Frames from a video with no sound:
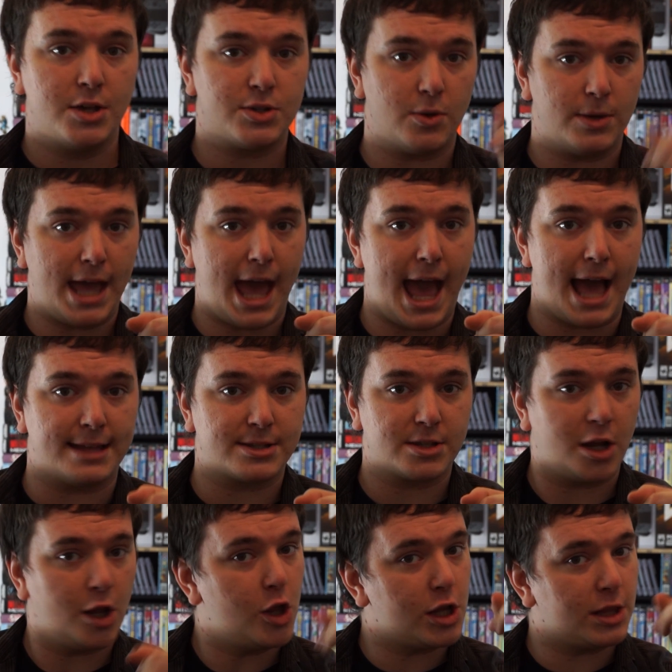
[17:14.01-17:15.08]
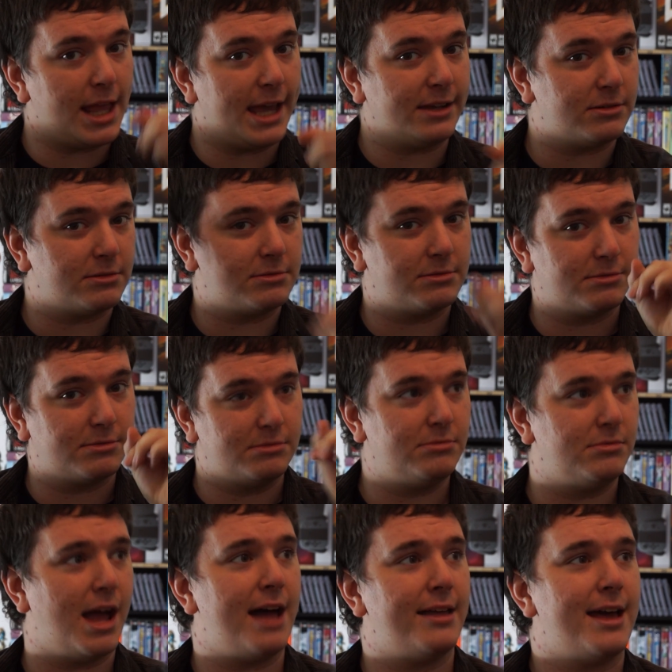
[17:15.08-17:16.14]
So yeah, it's going to look like
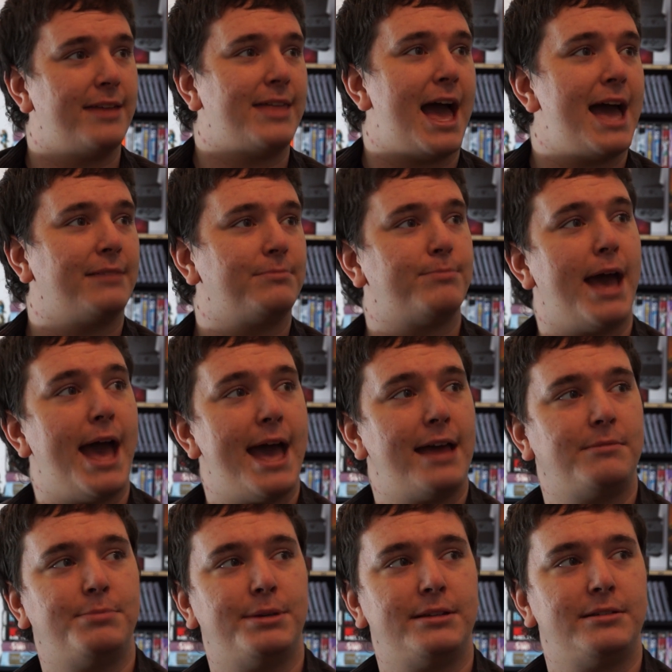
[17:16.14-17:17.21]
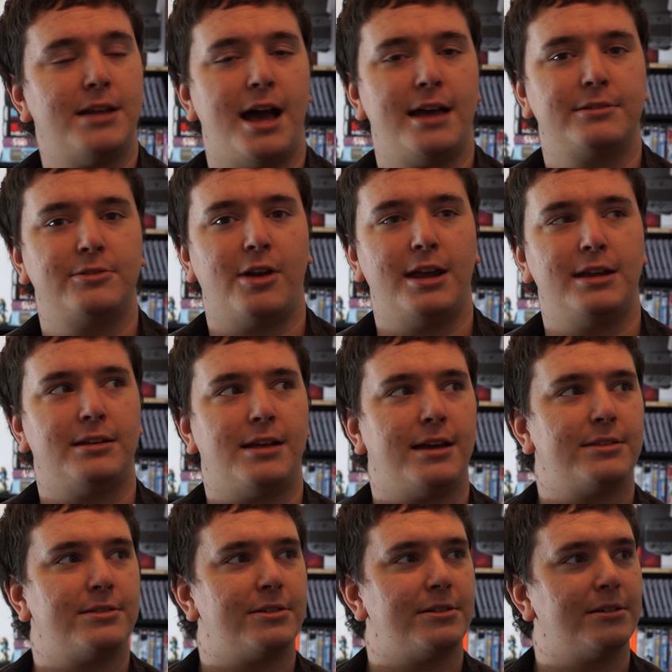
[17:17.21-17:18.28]
not that bad, but not great
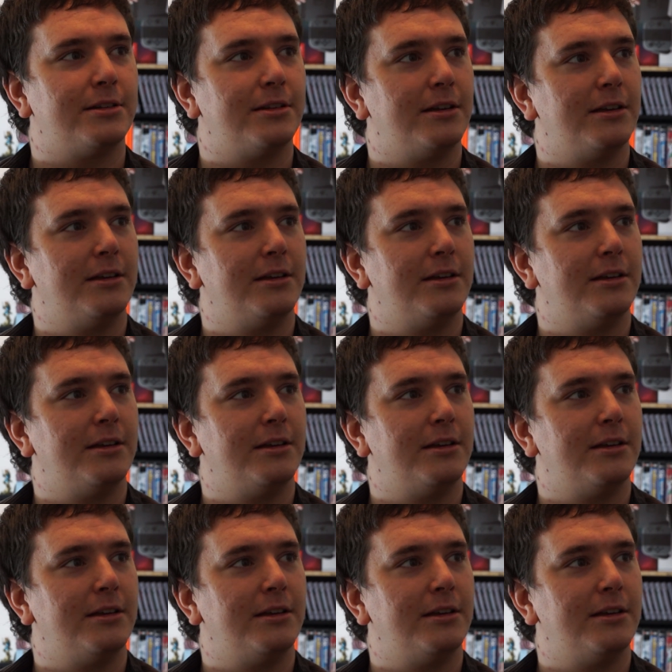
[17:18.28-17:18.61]
either.